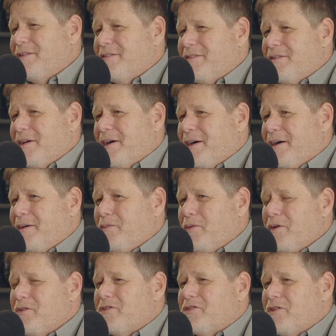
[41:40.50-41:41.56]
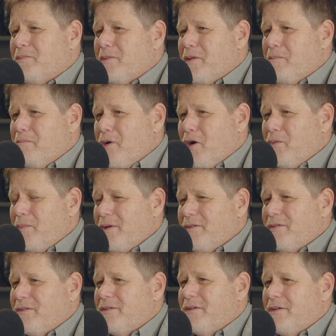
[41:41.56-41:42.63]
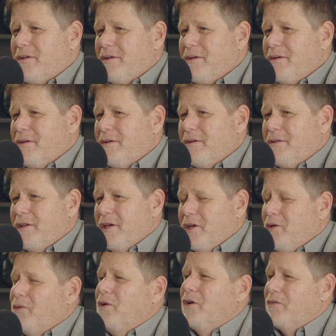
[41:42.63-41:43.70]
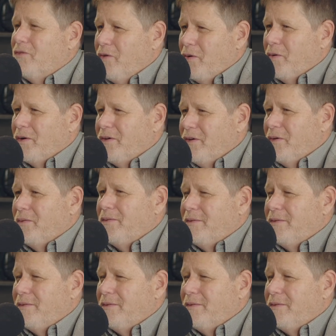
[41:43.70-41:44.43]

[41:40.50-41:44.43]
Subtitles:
are some of the moments that you look forward to?